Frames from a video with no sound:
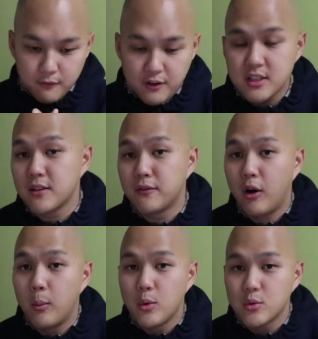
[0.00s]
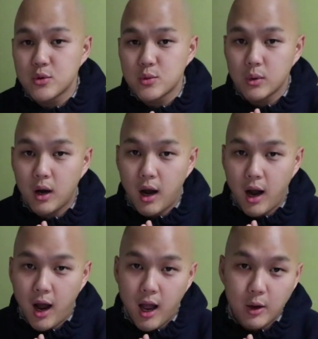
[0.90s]
First and foremost,
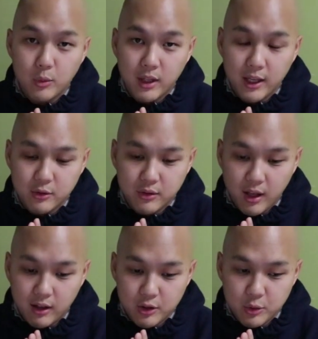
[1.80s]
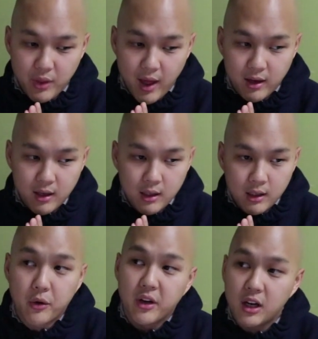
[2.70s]
I would like to tell you that
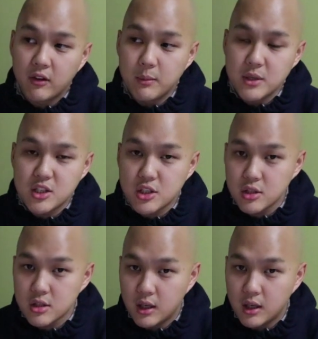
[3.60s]
Korean government's